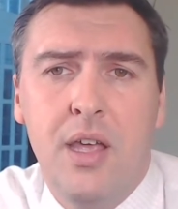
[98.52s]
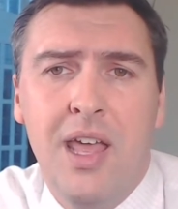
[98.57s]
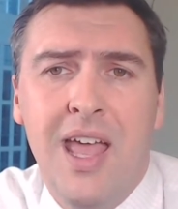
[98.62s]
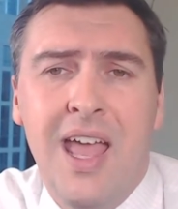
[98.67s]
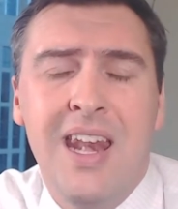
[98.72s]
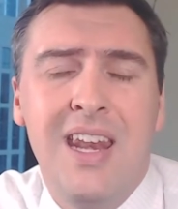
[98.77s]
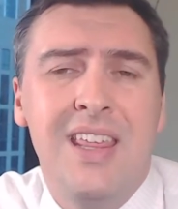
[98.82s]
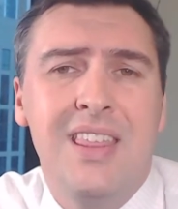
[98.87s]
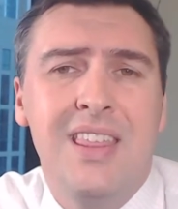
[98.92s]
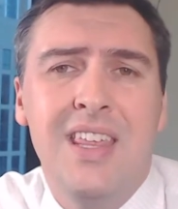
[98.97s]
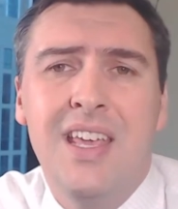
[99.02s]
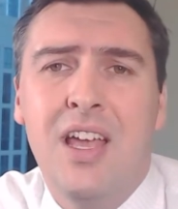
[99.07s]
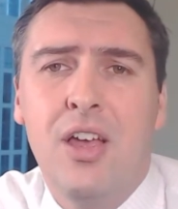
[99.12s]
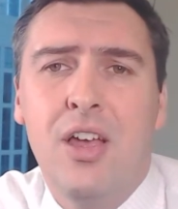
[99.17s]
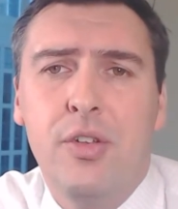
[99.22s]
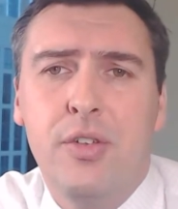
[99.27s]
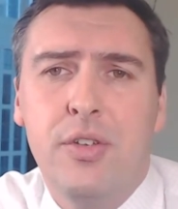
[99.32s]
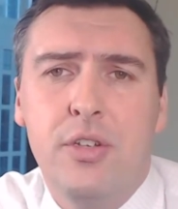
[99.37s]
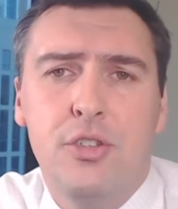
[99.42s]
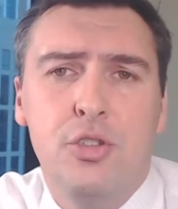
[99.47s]
Anything
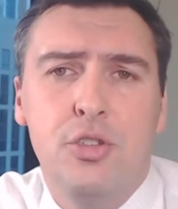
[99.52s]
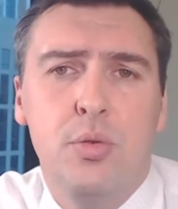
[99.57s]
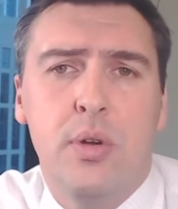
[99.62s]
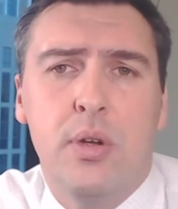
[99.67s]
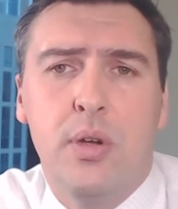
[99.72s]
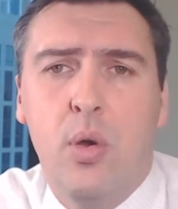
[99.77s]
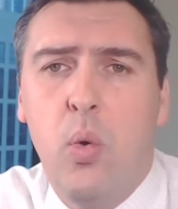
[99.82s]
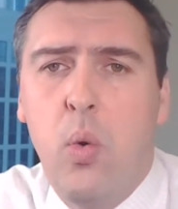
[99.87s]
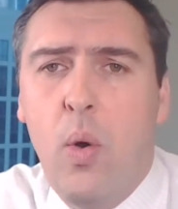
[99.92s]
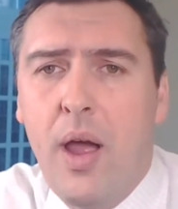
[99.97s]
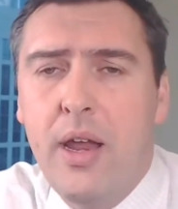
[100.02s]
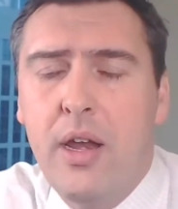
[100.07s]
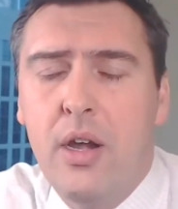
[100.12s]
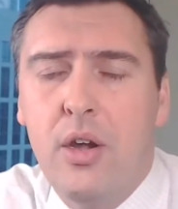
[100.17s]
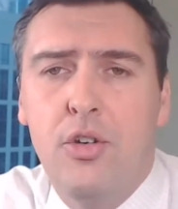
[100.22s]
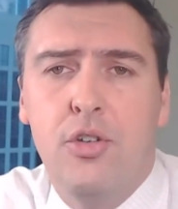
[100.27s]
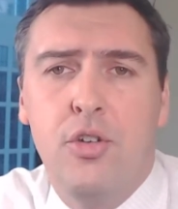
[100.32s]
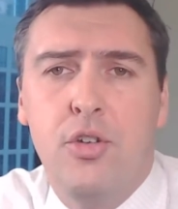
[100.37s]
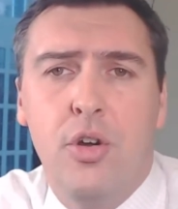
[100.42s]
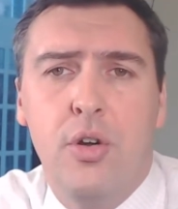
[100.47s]
else that you
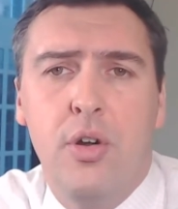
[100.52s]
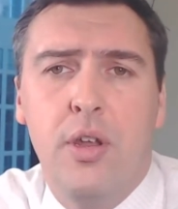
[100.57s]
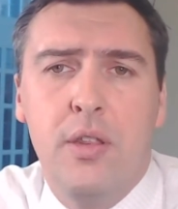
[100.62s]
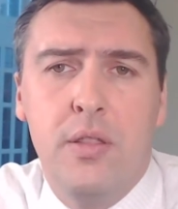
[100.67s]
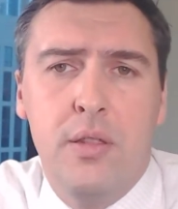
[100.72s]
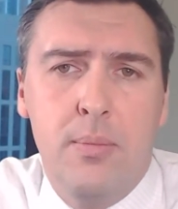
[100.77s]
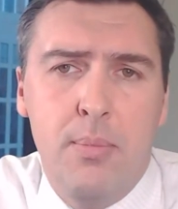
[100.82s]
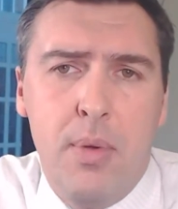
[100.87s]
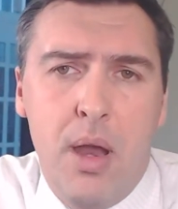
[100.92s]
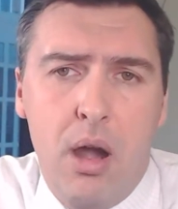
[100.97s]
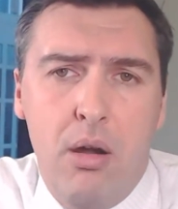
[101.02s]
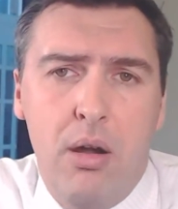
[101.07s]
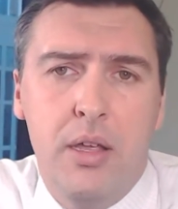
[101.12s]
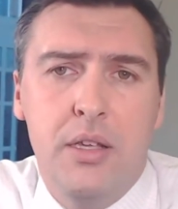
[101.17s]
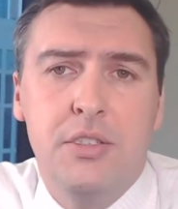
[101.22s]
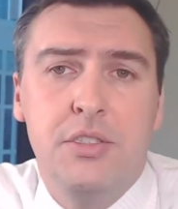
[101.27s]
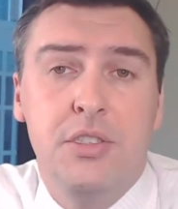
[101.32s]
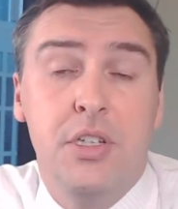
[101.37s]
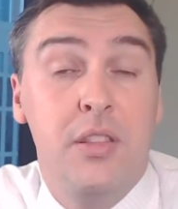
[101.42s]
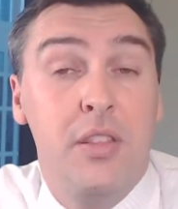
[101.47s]
acquire during the
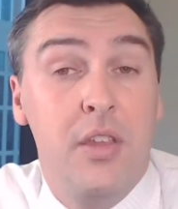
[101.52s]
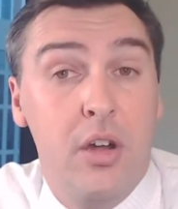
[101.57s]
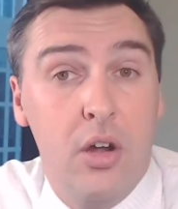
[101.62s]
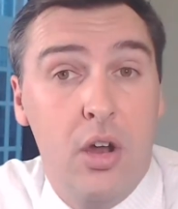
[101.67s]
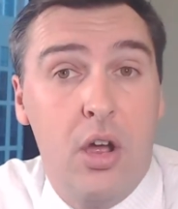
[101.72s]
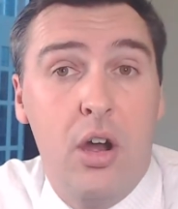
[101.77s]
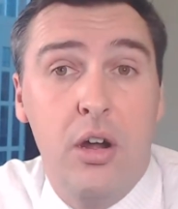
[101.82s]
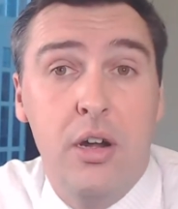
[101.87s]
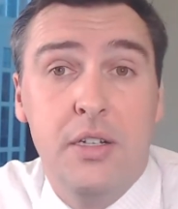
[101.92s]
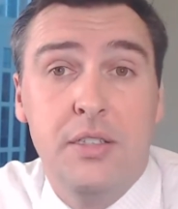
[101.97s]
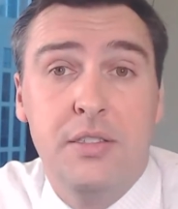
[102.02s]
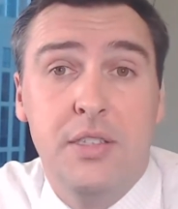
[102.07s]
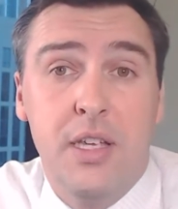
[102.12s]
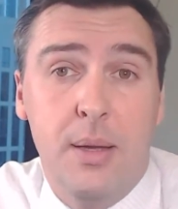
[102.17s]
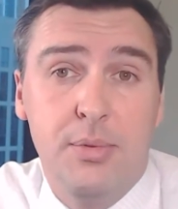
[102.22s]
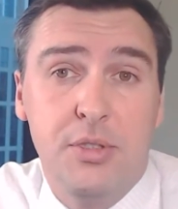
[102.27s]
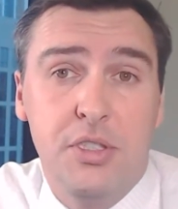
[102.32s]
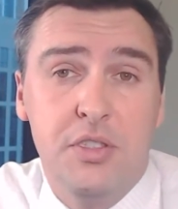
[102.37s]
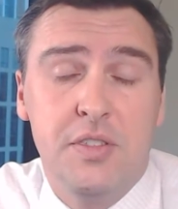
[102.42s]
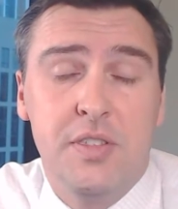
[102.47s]
marriage, and there are
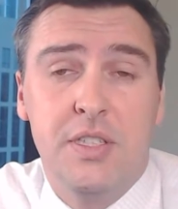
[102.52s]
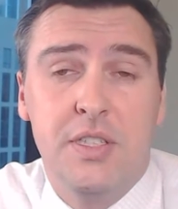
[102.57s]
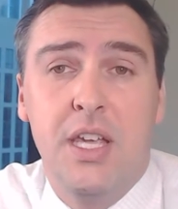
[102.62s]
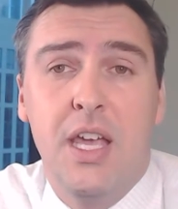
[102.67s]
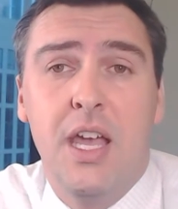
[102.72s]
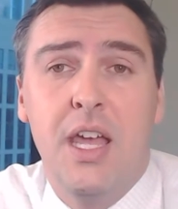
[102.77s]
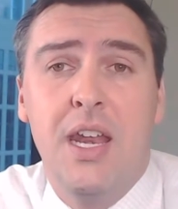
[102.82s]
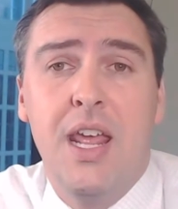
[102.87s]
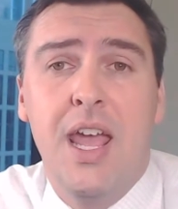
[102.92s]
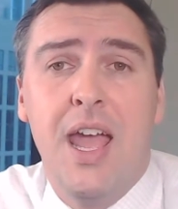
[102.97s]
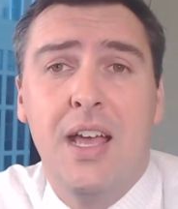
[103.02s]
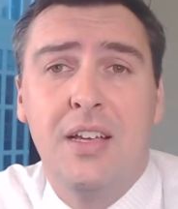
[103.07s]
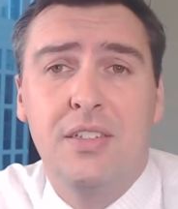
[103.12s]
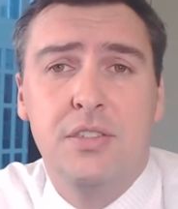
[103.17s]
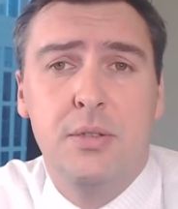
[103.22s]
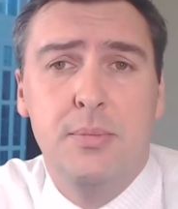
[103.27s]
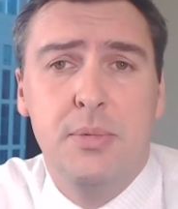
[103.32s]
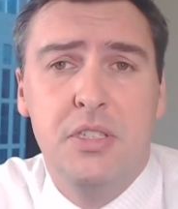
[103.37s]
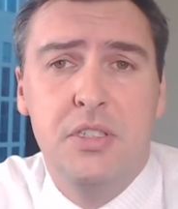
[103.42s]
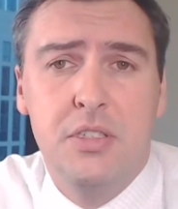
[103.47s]
exceptions again, has
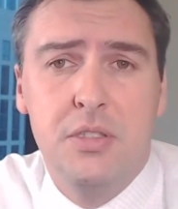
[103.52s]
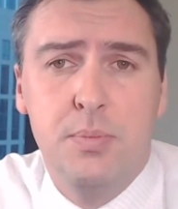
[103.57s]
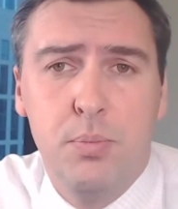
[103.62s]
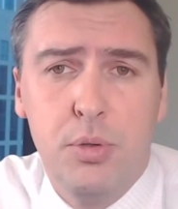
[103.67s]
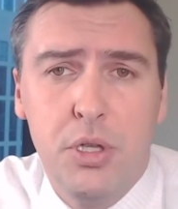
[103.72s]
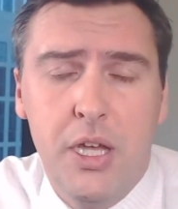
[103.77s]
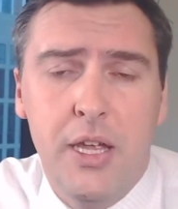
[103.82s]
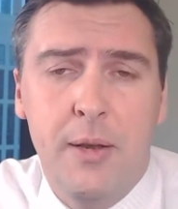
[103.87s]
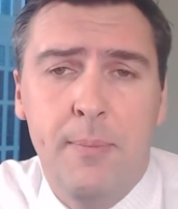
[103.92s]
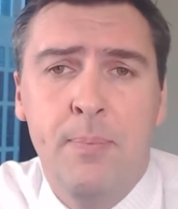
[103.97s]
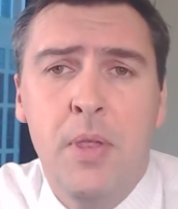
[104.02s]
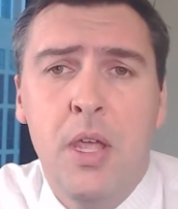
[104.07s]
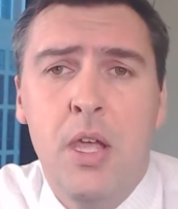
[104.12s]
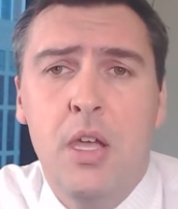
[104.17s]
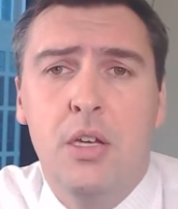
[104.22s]
to be split.